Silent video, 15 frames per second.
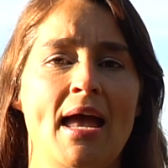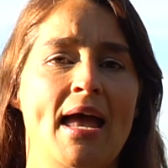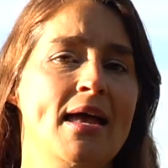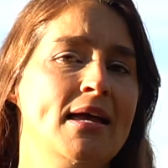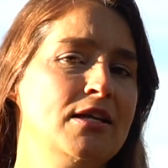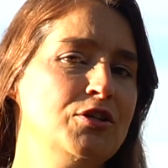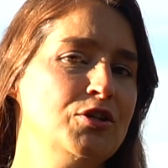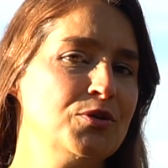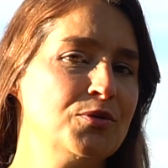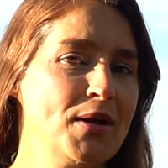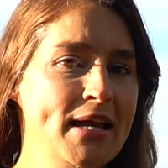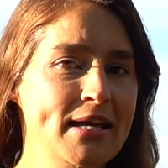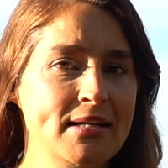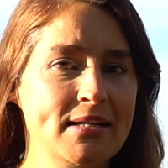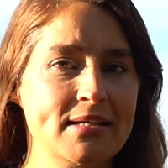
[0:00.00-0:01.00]
And
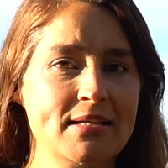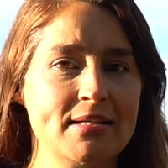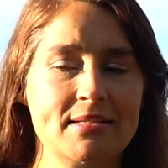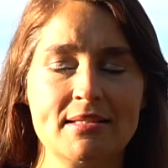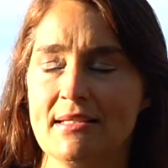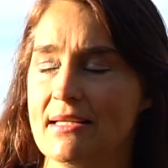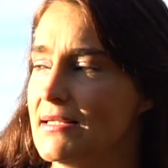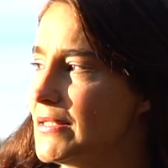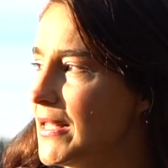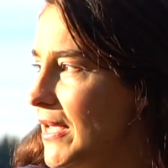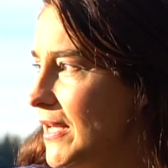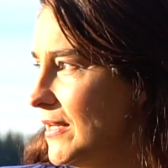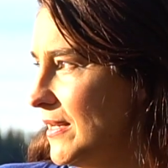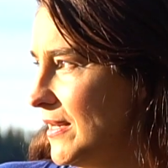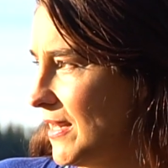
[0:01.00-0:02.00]
Uranus is
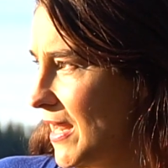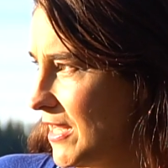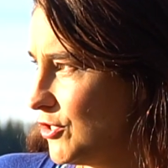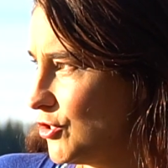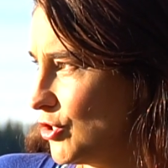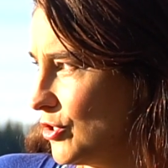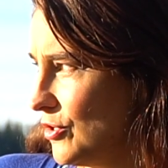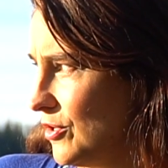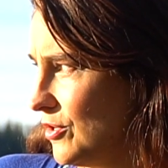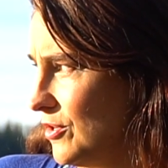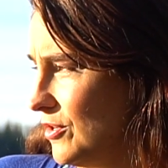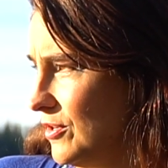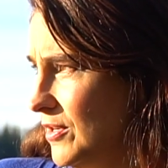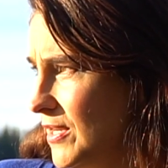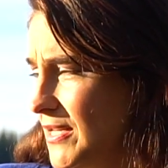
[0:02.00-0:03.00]
like
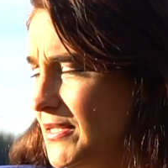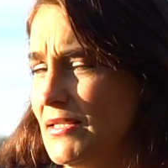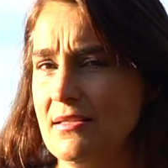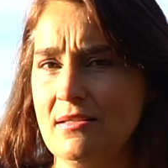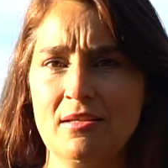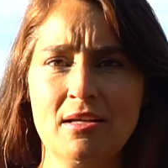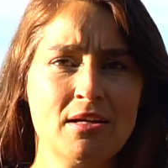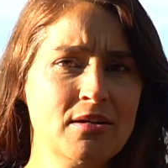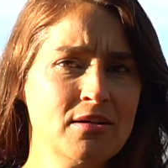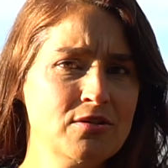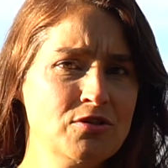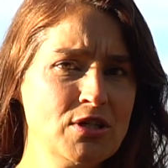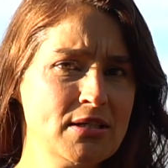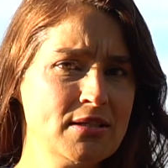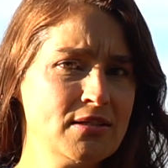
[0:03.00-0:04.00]
nature. It's
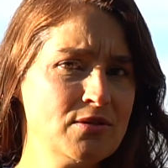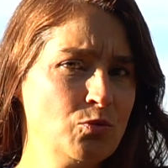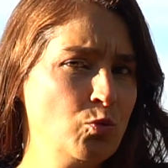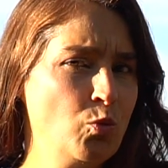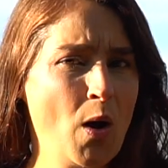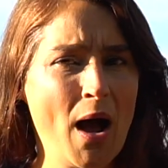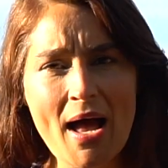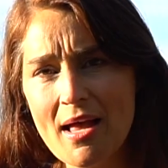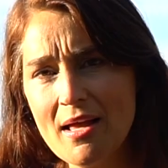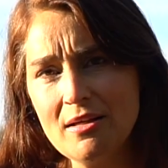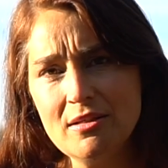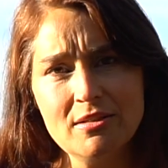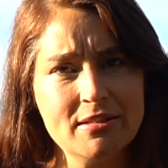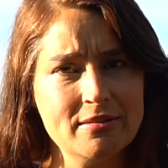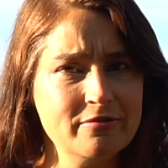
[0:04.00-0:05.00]
just
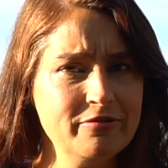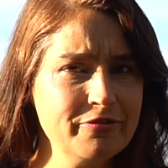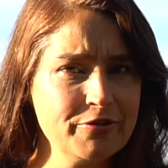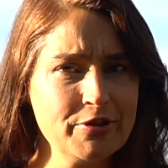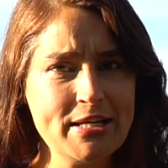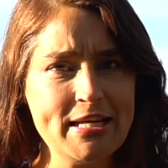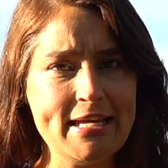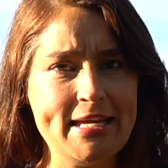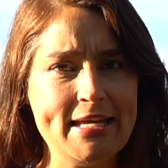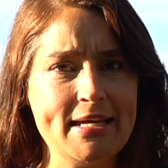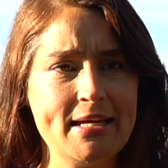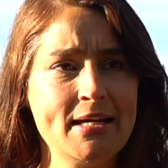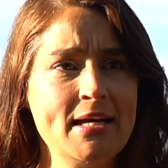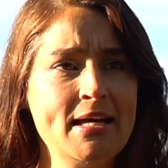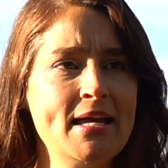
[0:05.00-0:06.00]
wild and
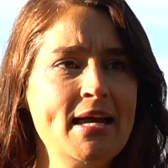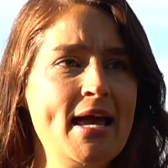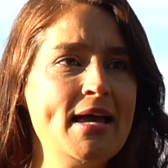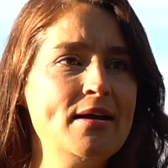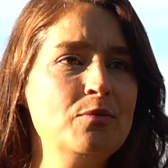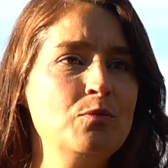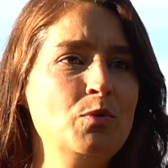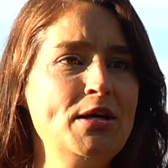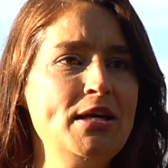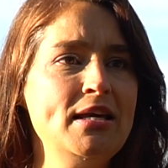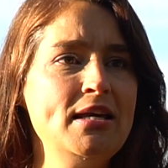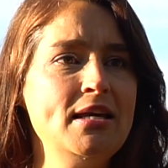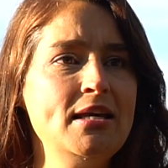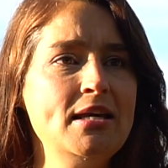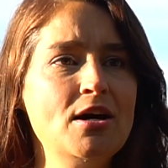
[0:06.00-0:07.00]
free. And
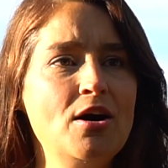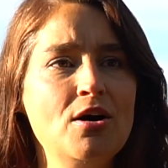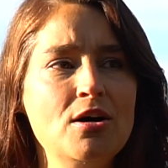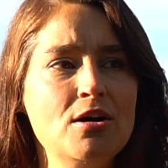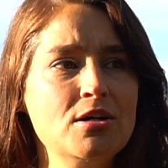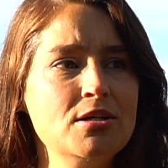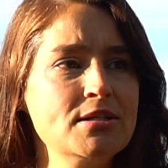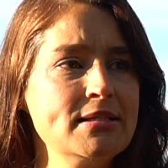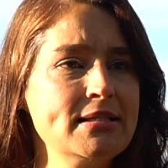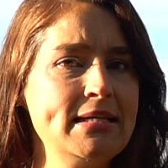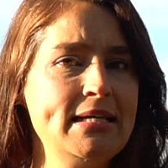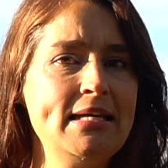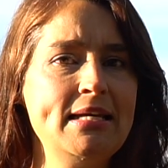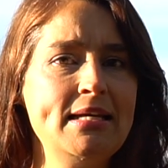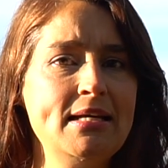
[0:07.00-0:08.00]
we are
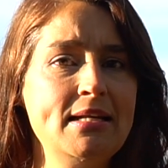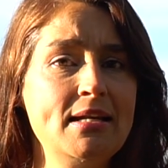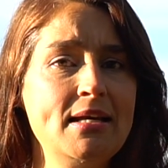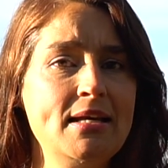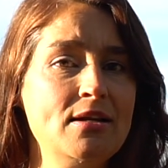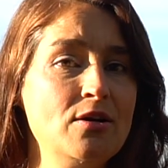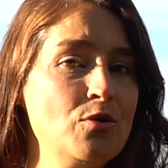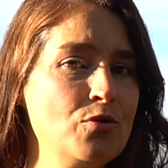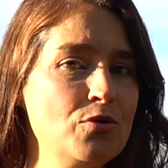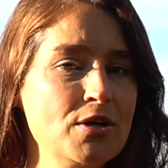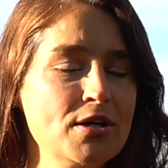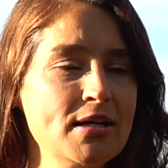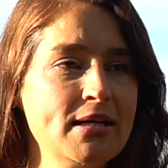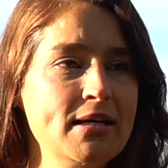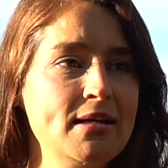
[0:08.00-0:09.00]
seeing in
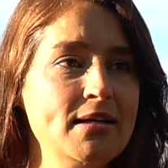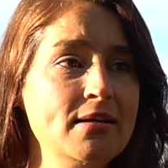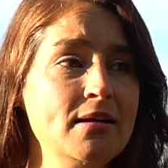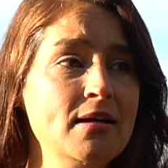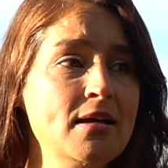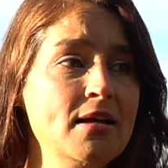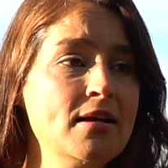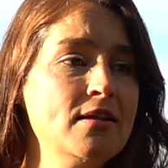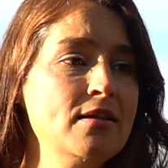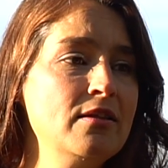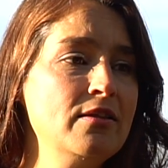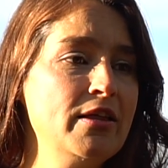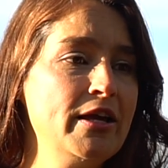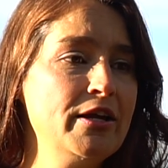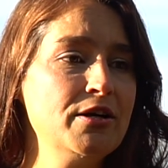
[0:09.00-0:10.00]
Oregon,
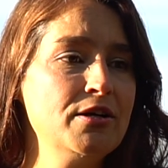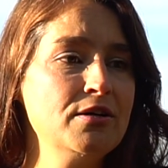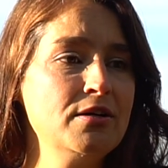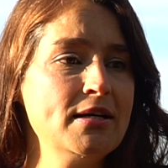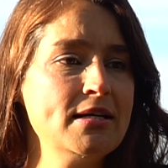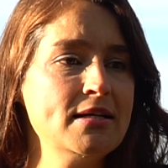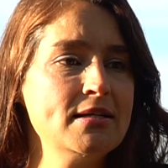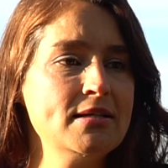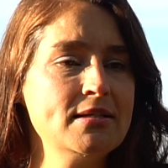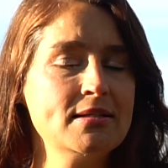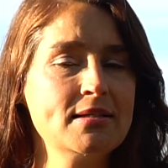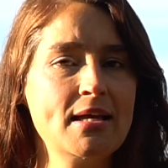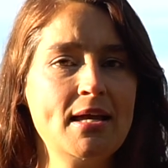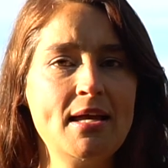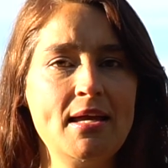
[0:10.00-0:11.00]
there
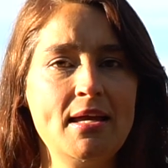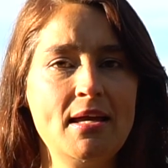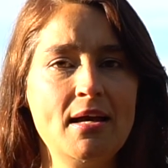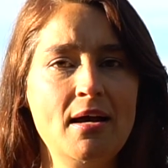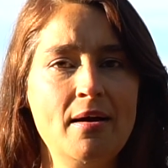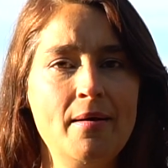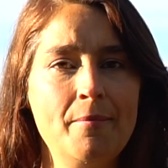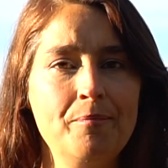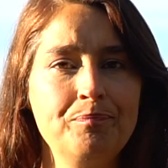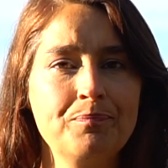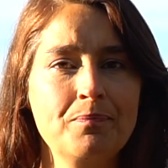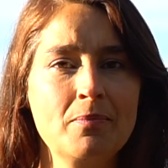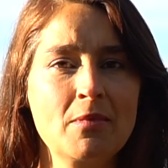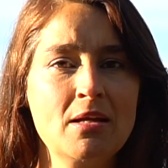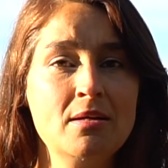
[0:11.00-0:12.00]
is a
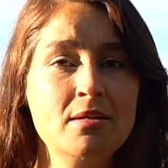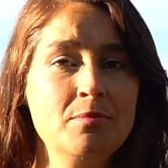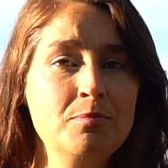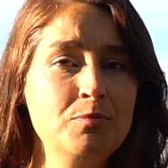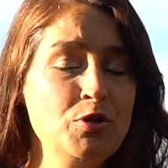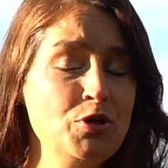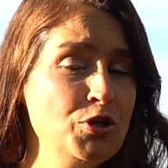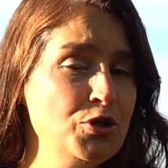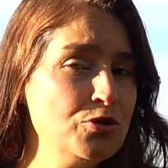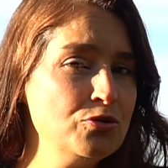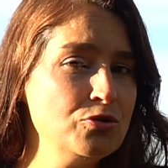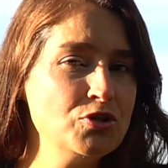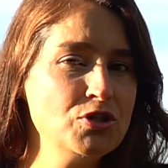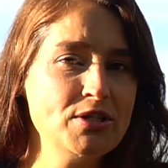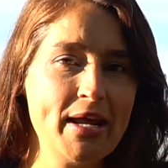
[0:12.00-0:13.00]

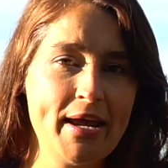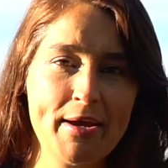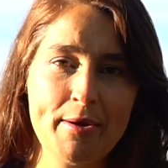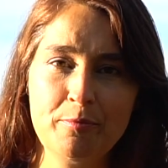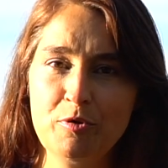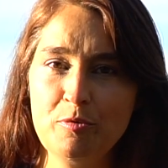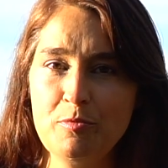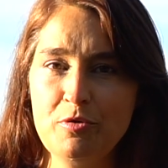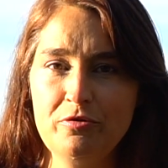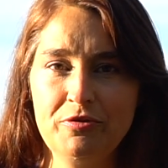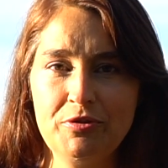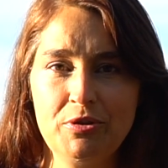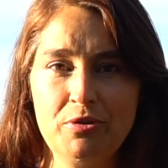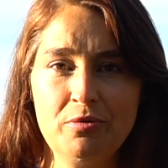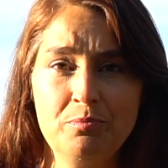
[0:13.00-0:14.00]
huge dam
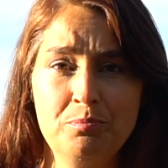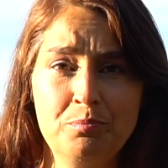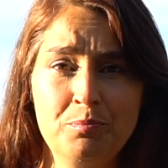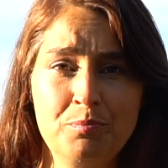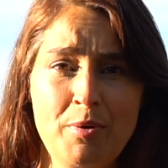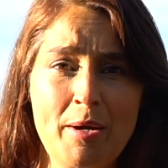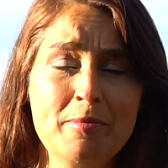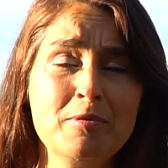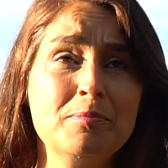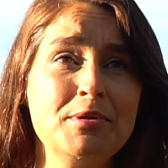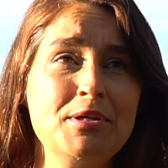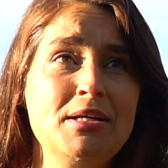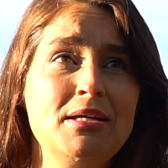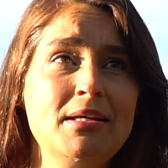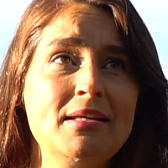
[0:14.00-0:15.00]
removal,
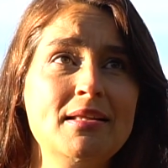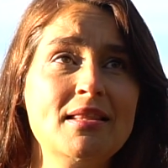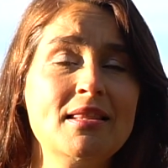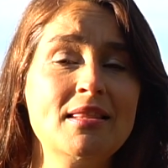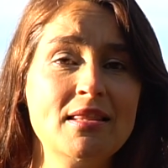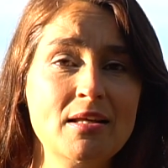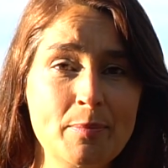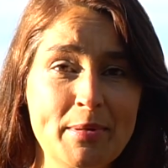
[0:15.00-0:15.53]
probably the